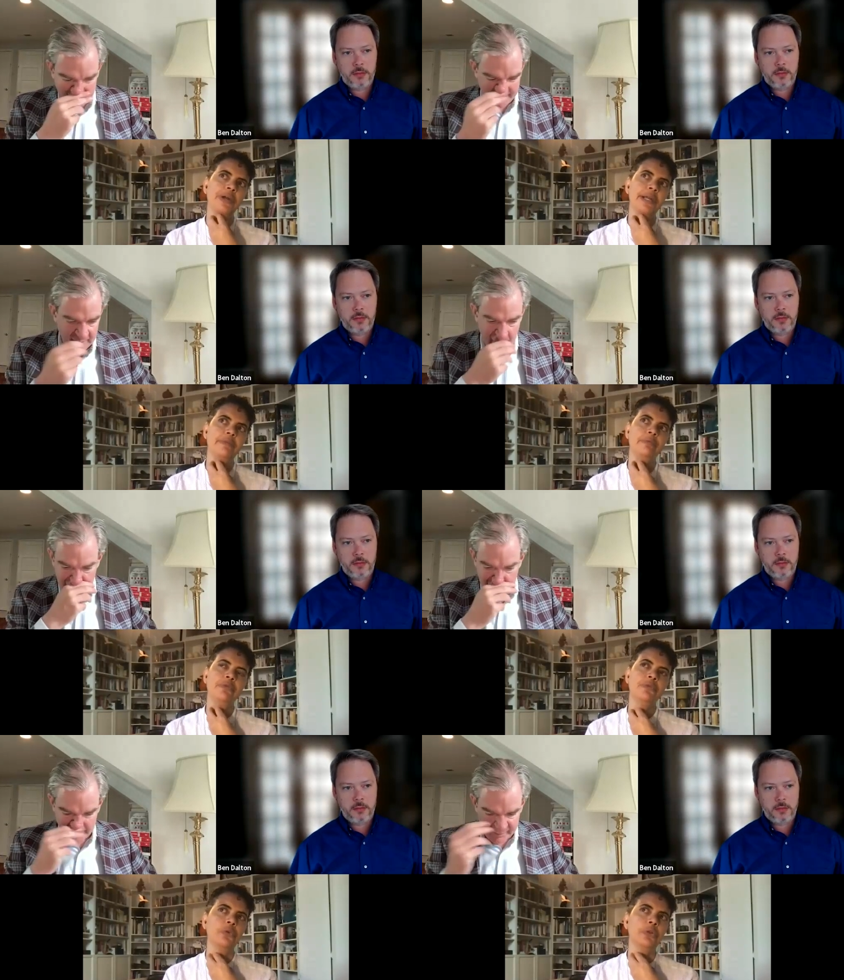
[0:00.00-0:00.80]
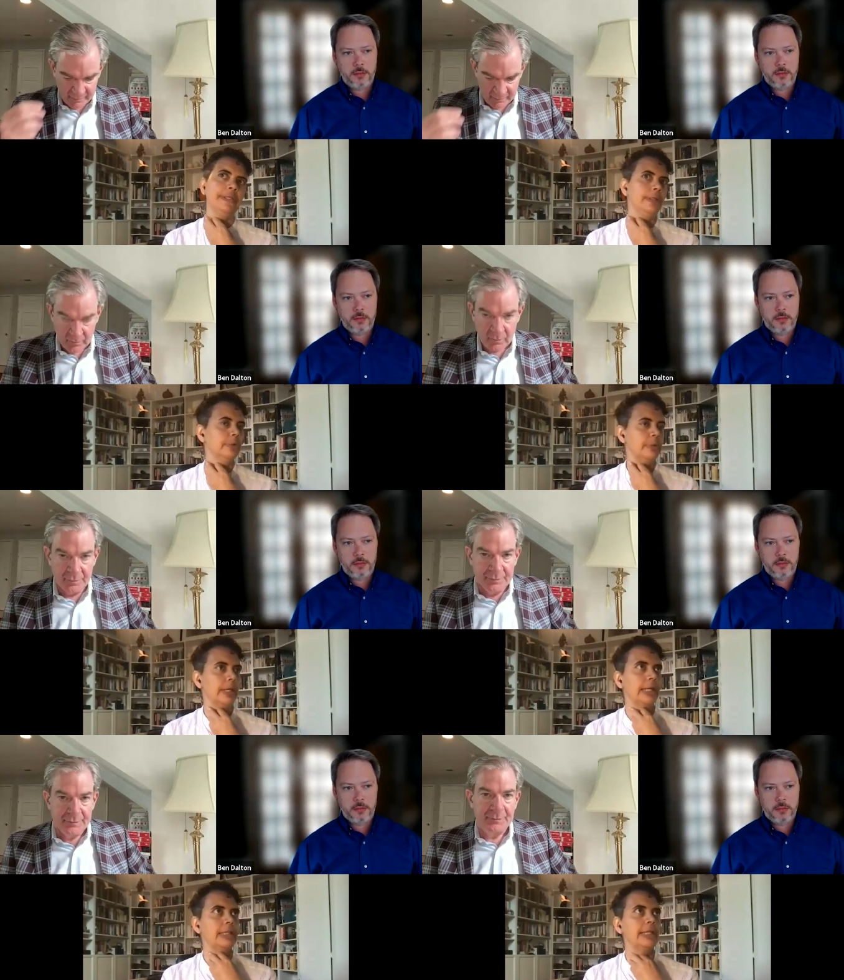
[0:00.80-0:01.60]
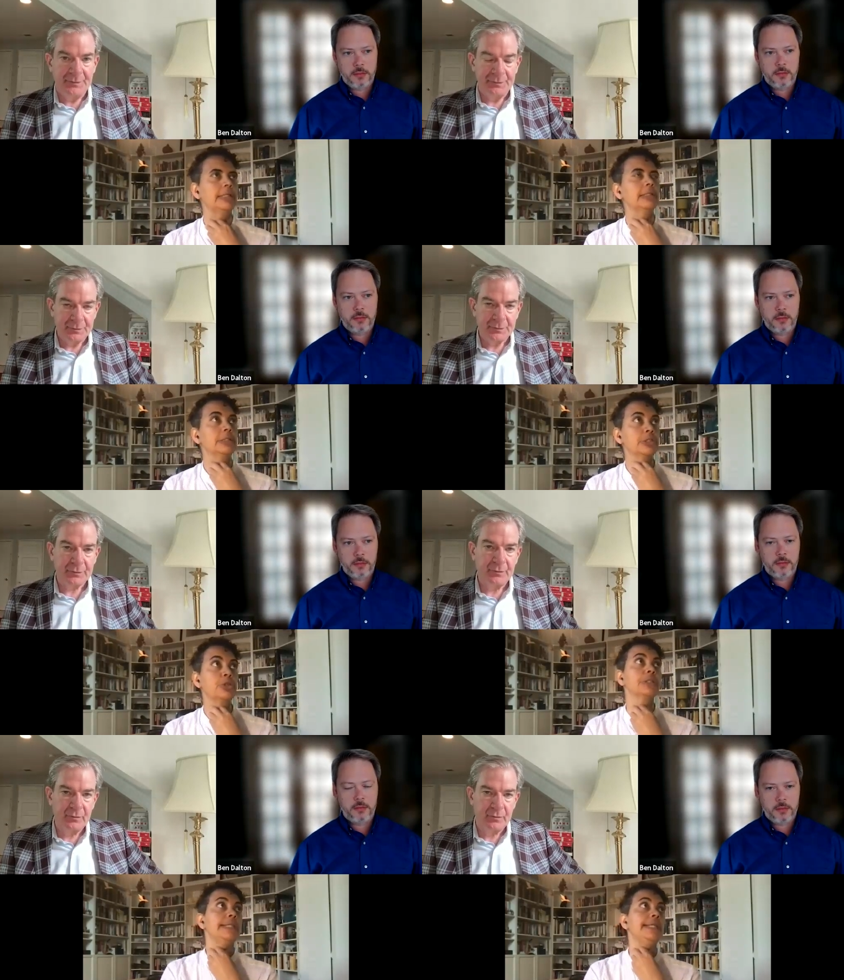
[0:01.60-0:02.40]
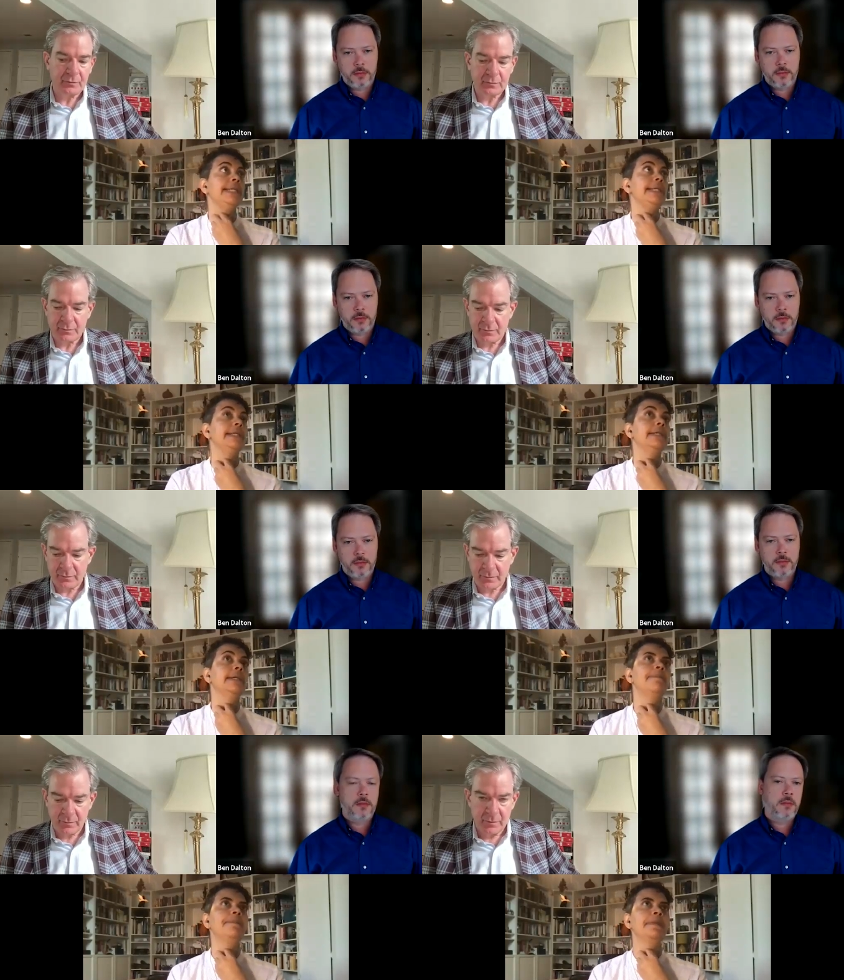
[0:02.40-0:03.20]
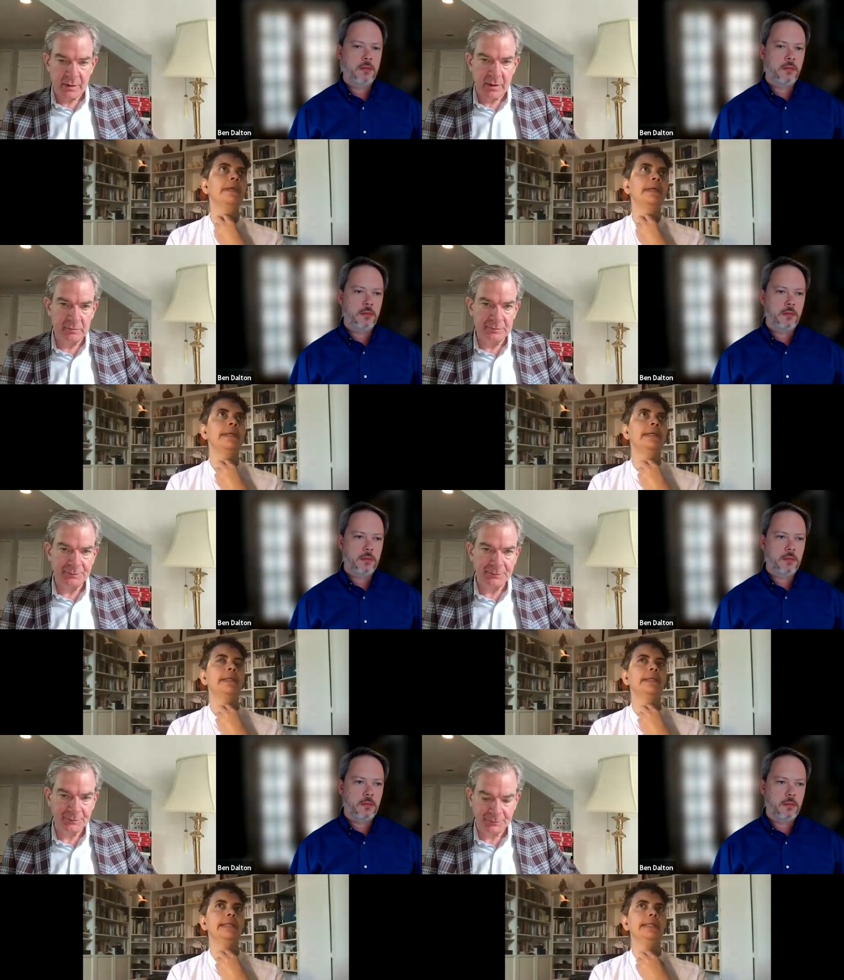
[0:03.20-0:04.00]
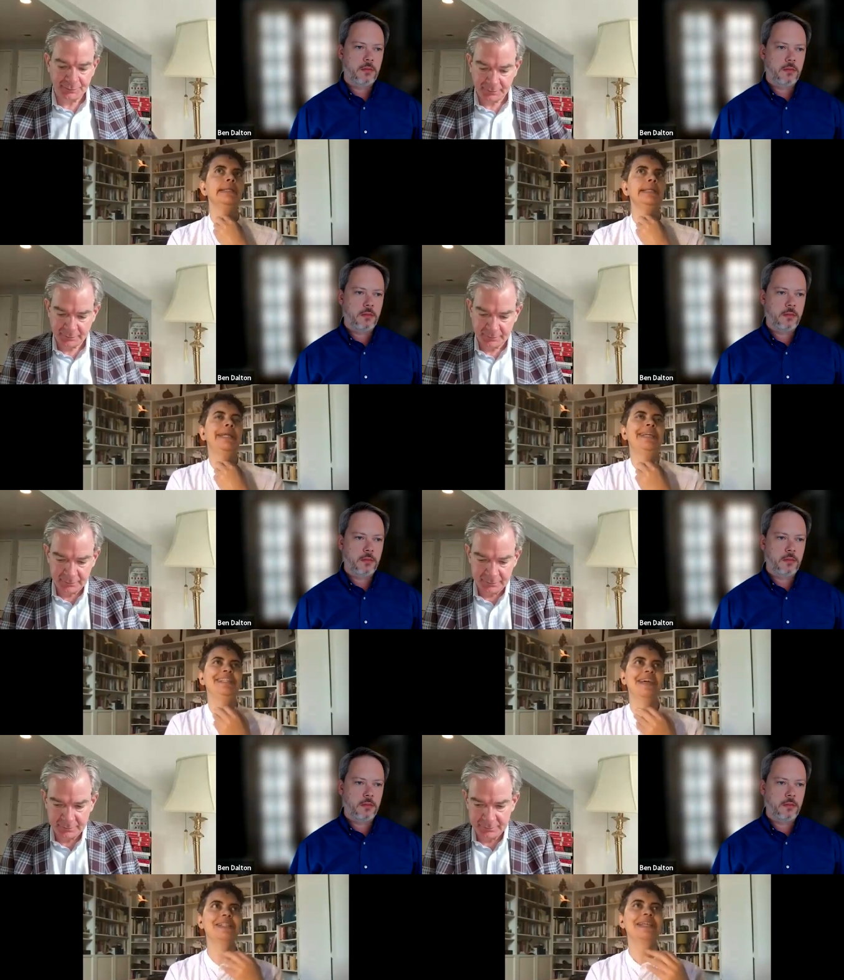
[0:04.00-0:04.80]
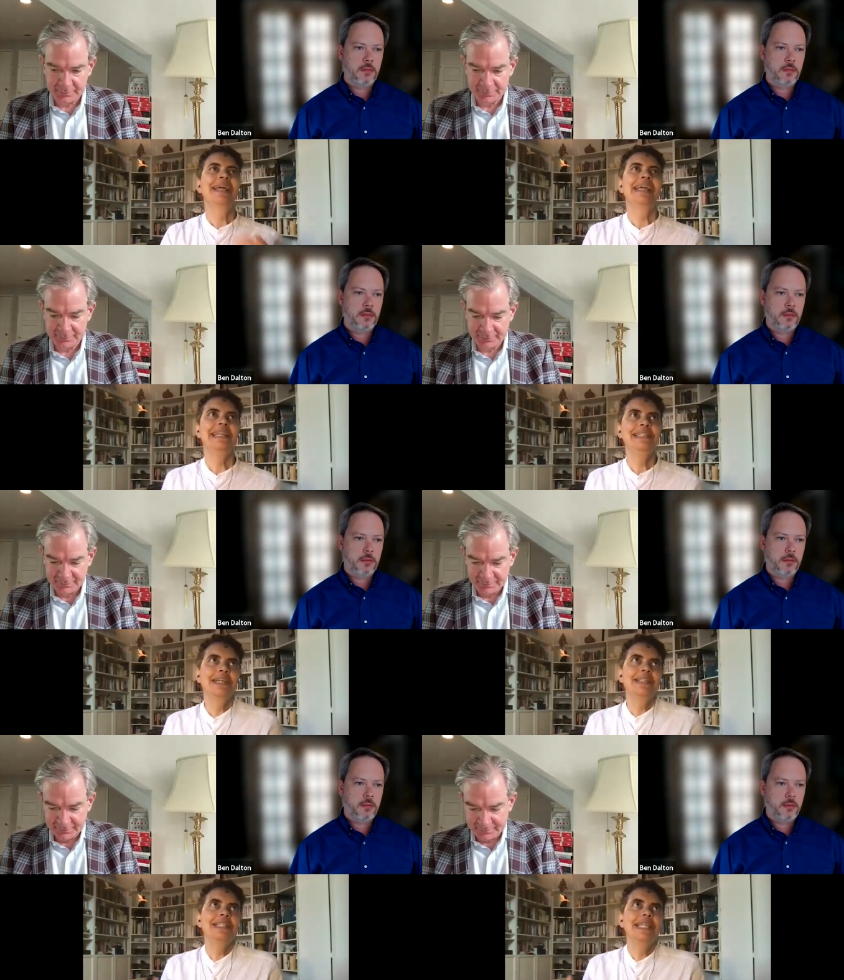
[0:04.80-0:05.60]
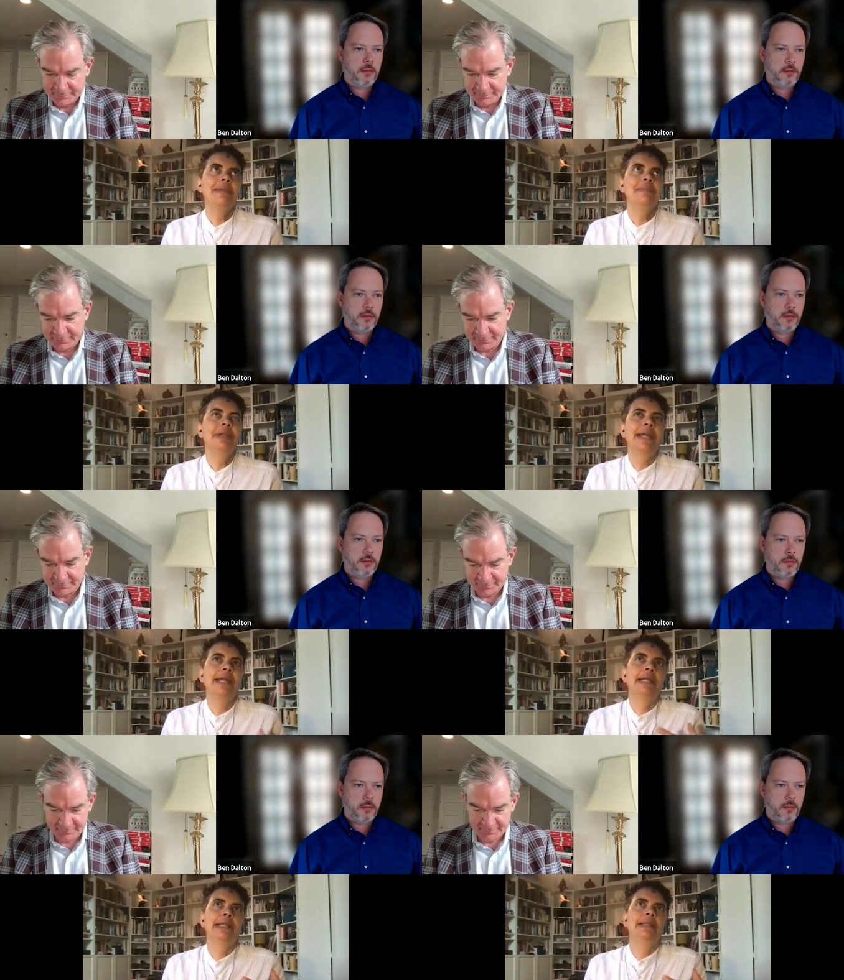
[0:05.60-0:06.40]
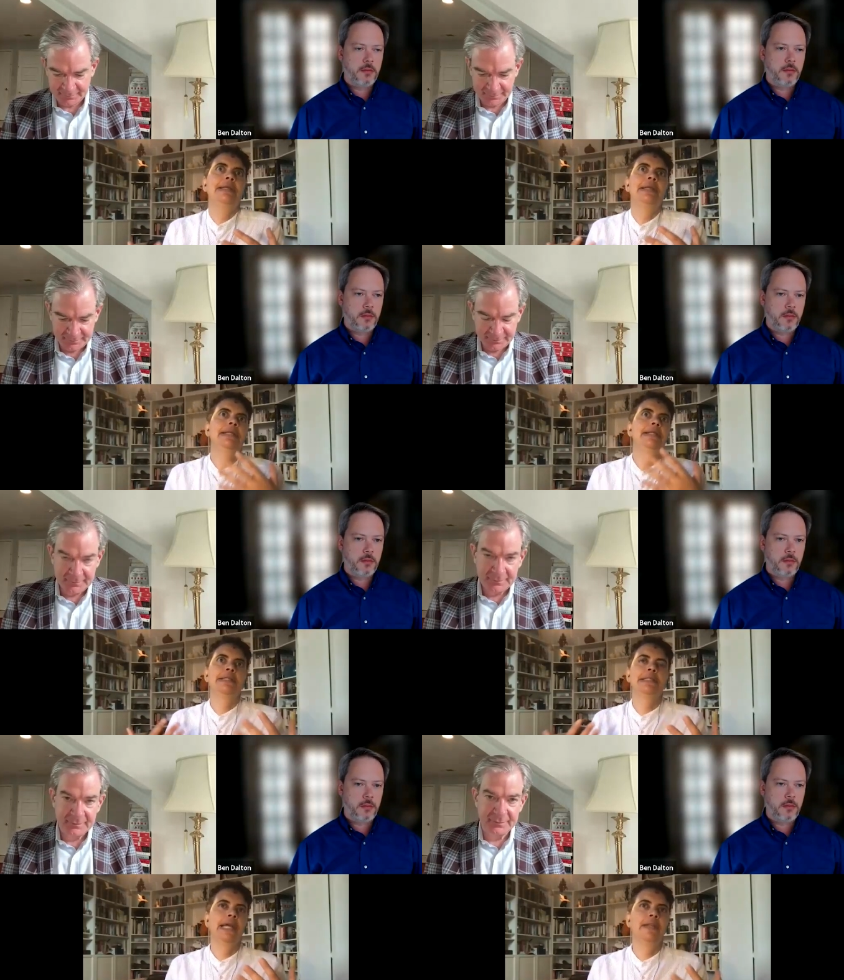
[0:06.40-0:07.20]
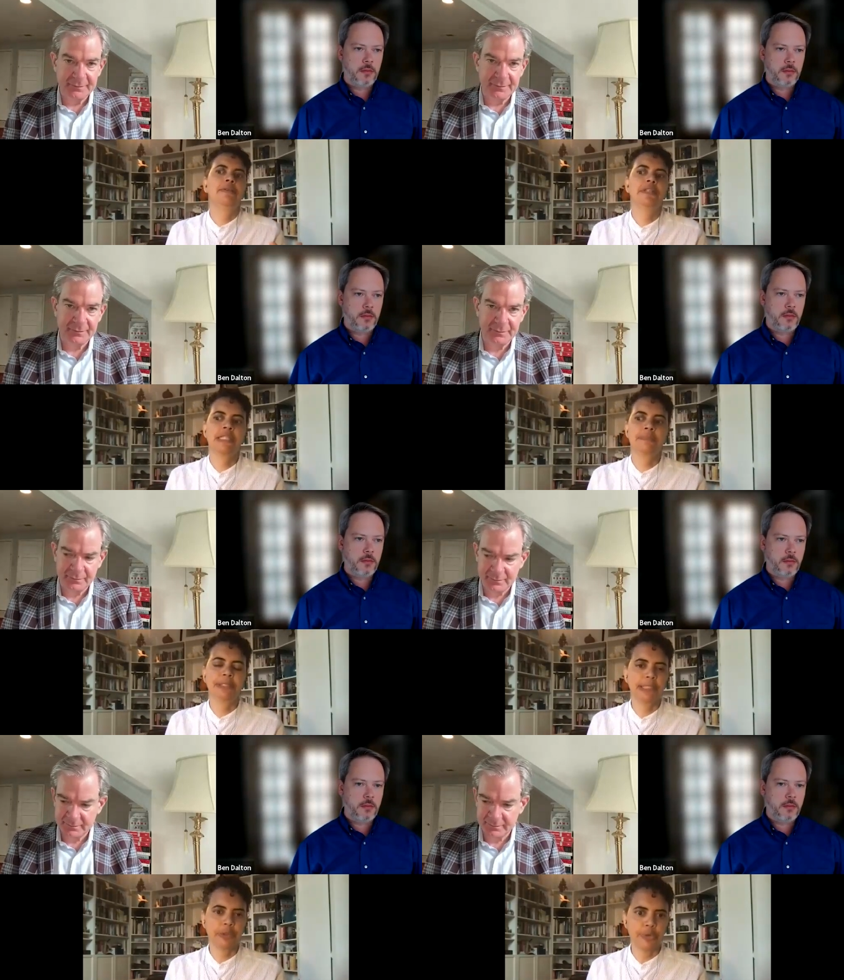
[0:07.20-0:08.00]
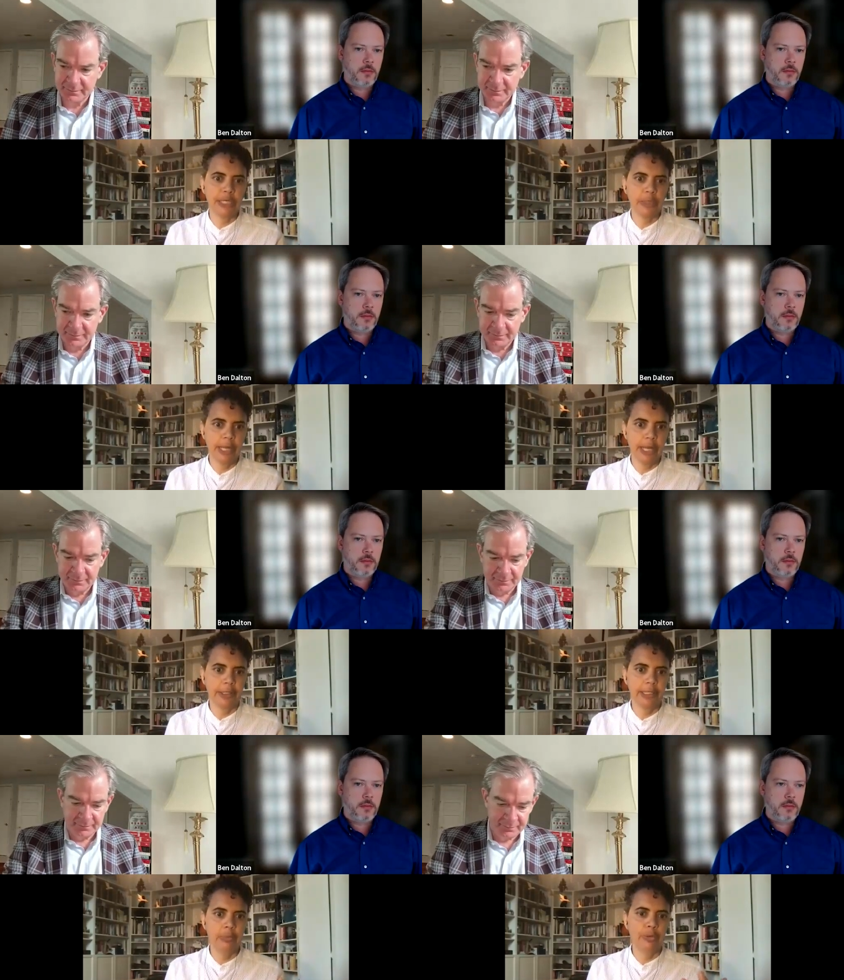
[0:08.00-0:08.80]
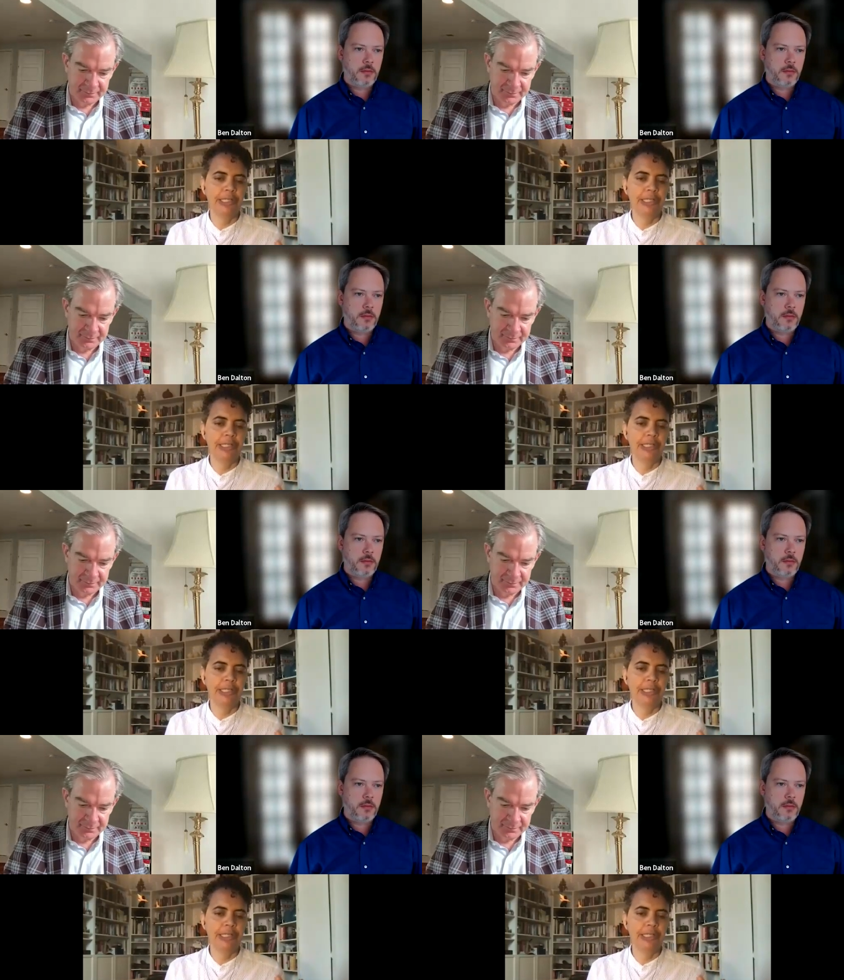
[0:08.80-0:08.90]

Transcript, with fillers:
Speaker 1: if i fully agree with that i think certainly he he does he does seem like in this kind of split screen reality where